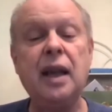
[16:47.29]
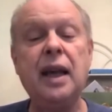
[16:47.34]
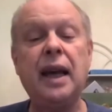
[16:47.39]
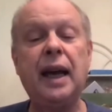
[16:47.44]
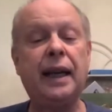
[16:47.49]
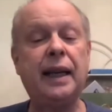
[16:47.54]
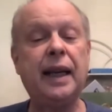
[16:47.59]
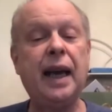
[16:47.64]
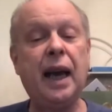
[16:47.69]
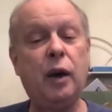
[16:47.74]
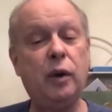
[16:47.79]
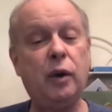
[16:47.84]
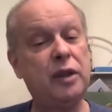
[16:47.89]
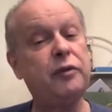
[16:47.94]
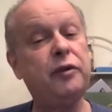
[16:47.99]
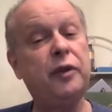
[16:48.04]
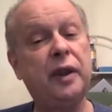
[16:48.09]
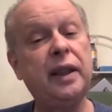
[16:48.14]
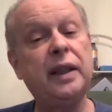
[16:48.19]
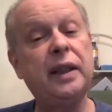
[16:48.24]
and how it's
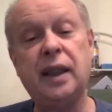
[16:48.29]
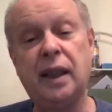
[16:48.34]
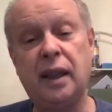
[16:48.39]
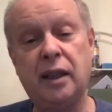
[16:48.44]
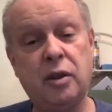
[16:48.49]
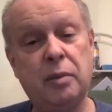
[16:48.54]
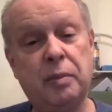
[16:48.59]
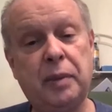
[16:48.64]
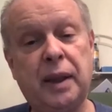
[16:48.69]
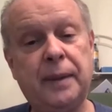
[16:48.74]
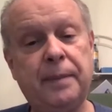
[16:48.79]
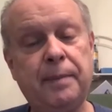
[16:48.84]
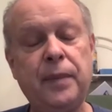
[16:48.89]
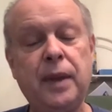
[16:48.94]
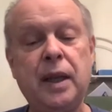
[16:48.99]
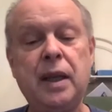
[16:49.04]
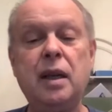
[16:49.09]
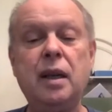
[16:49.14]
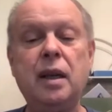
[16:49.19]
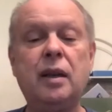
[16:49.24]
very tangible.
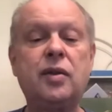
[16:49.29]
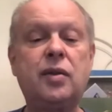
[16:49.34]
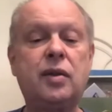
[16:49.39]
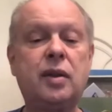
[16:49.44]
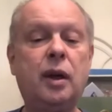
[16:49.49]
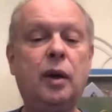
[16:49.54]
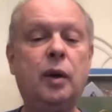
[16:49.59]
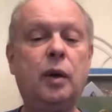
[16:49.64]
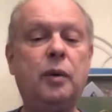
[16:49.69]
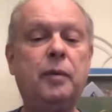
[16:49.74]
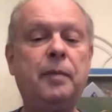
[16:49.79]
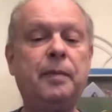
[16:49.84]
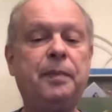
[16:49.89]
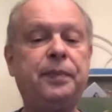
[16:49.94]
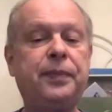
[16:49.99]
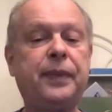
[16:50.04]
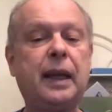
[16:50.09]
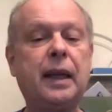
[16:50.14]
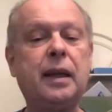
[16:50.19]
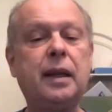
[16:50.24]
So
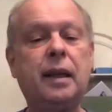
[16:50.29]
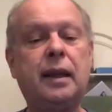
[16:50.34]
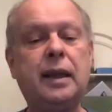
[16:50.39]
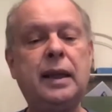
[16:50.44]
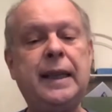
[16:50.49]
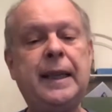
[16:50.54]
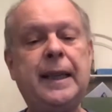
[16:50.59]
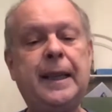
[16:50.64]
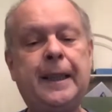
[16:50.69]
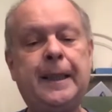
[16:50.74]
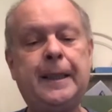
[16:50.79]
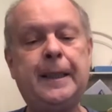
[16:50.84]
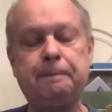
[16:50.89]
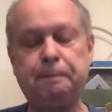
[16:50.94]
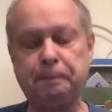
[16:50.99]
the um,